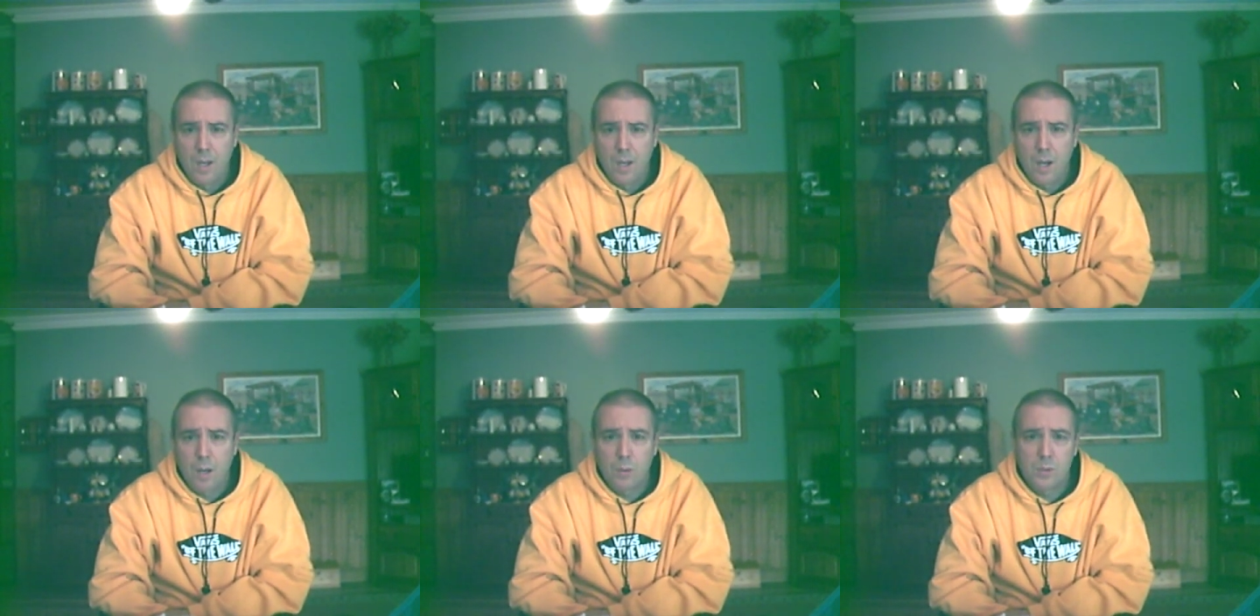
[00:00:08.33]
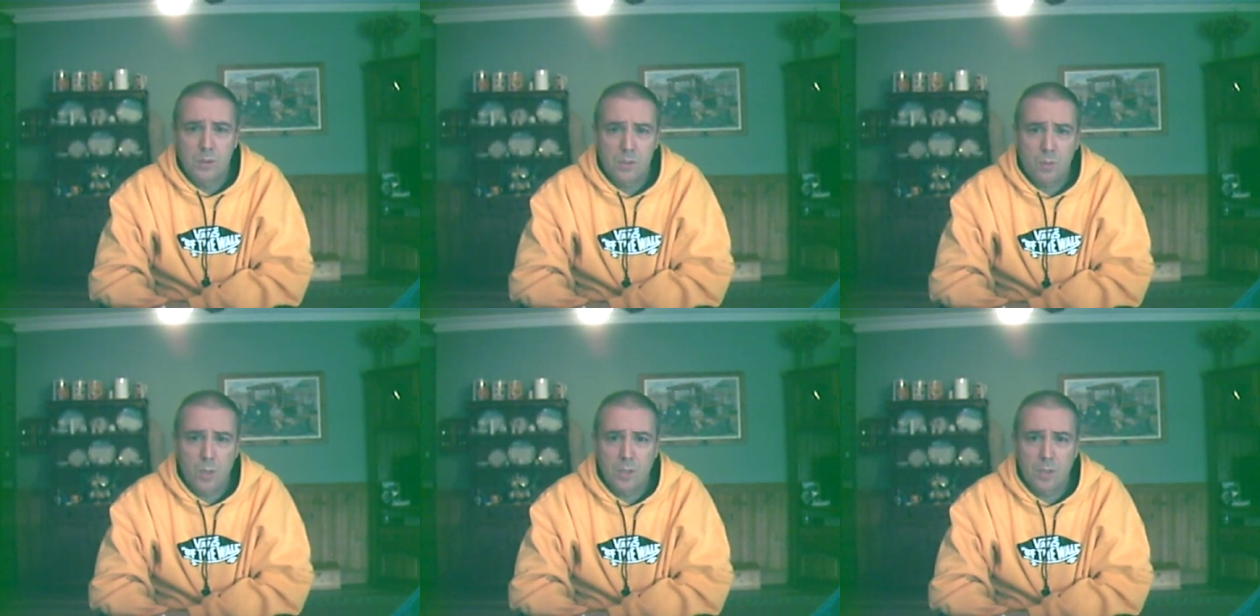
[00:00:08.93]
I was
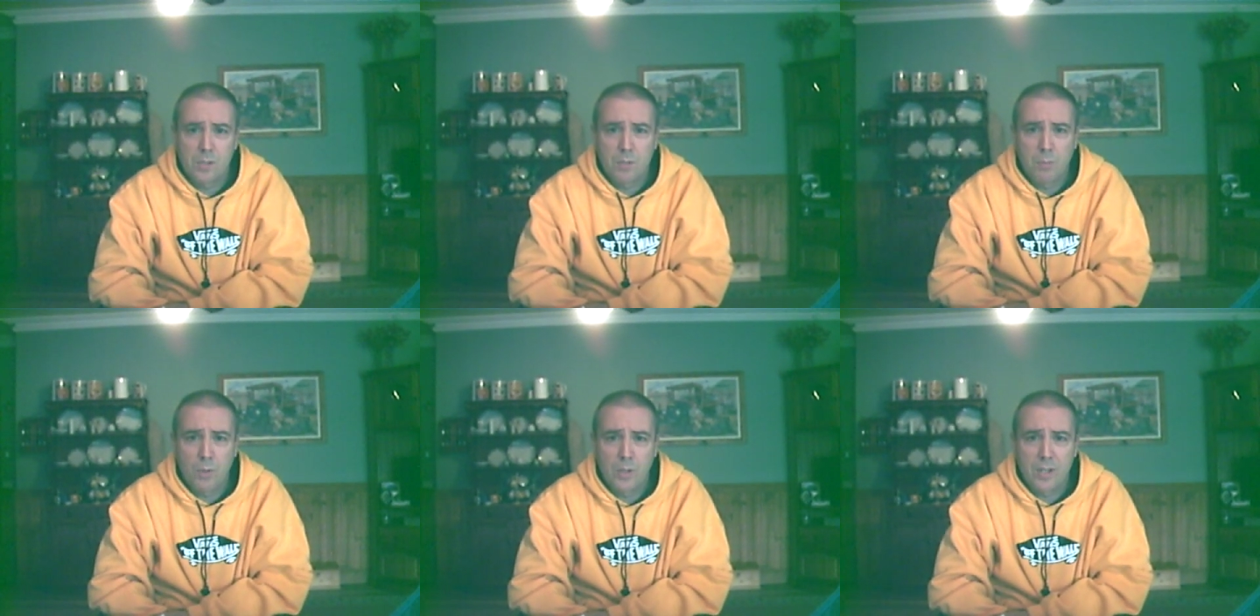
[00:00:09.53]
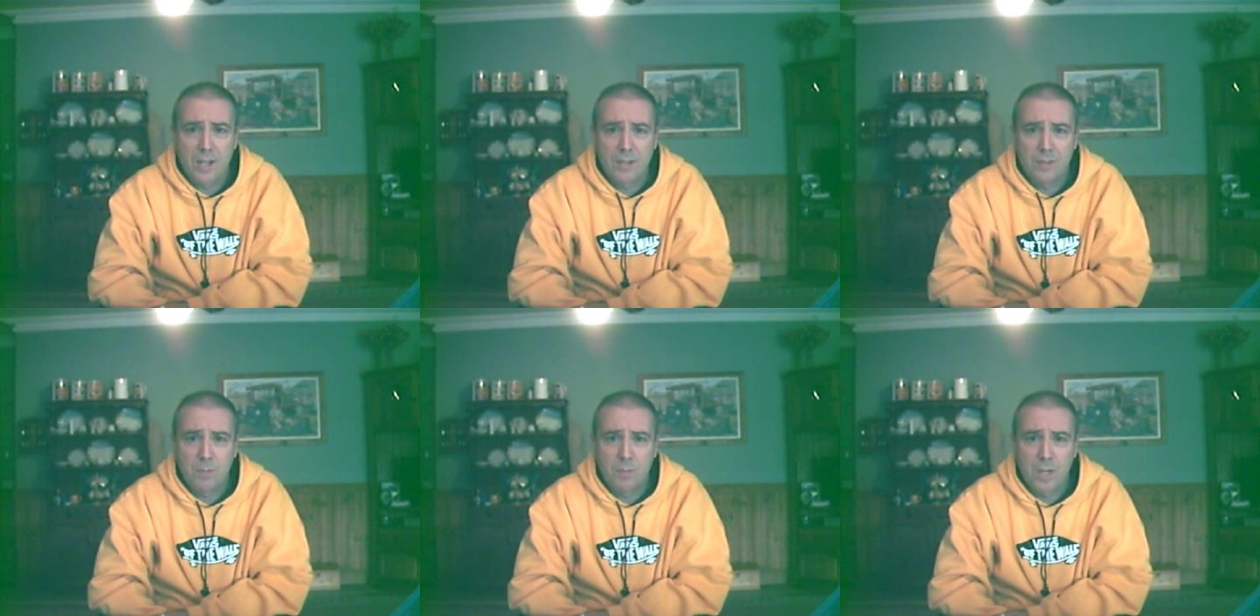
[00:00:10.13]
quite disappointed
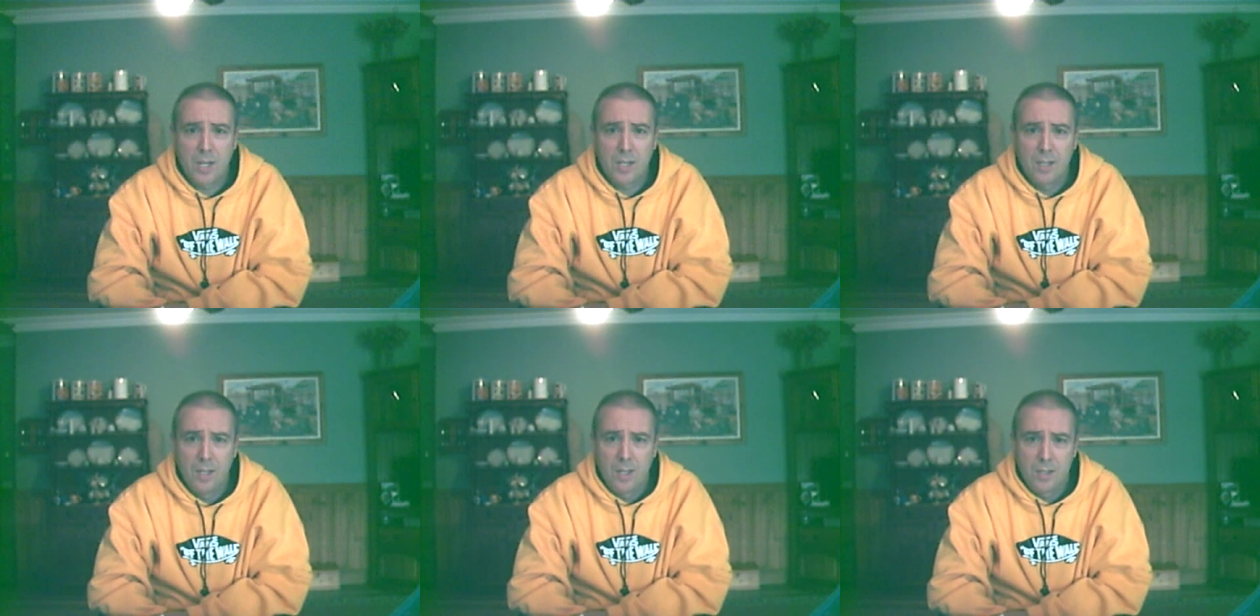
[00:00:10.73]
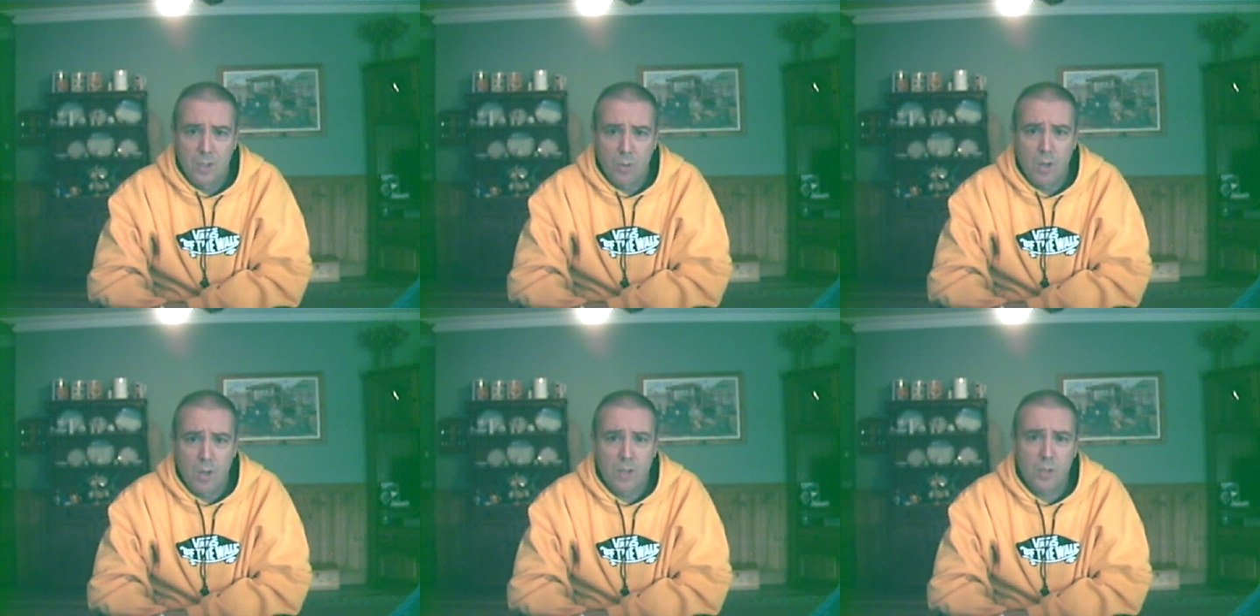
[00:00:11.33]
after my
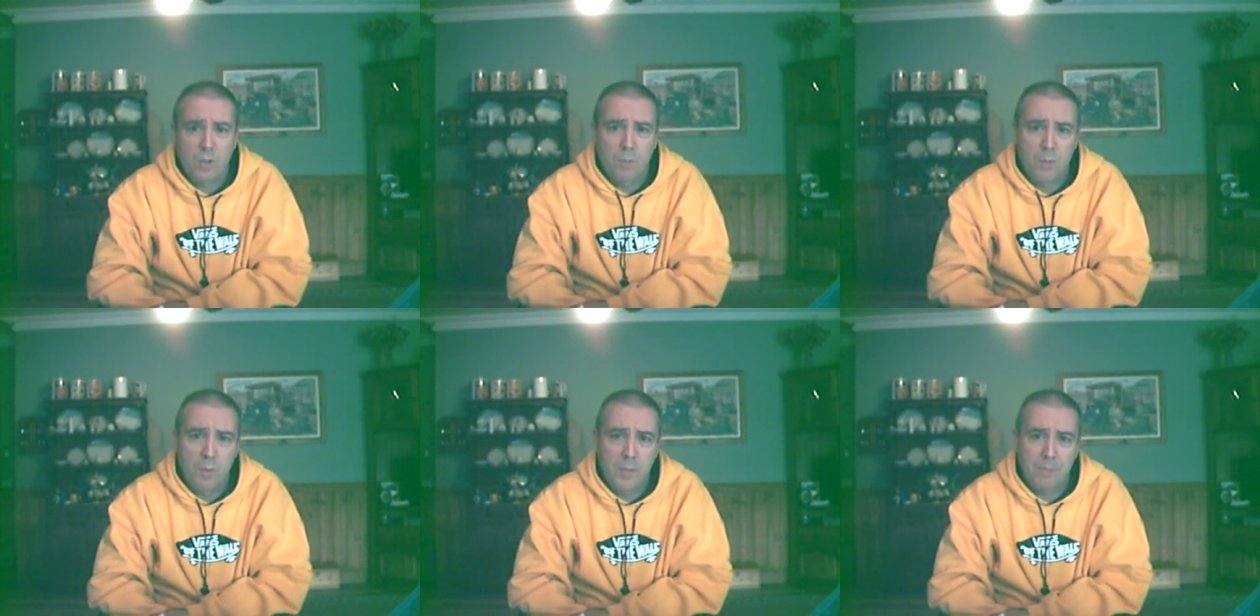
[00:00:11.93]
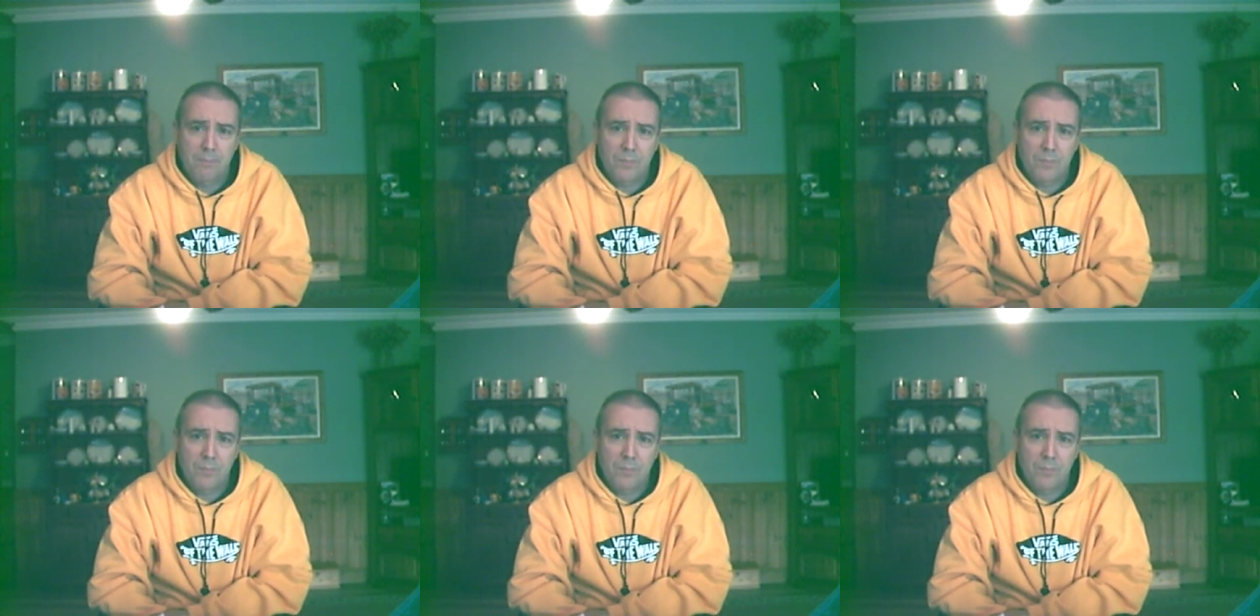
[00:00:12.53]
neurological appointment.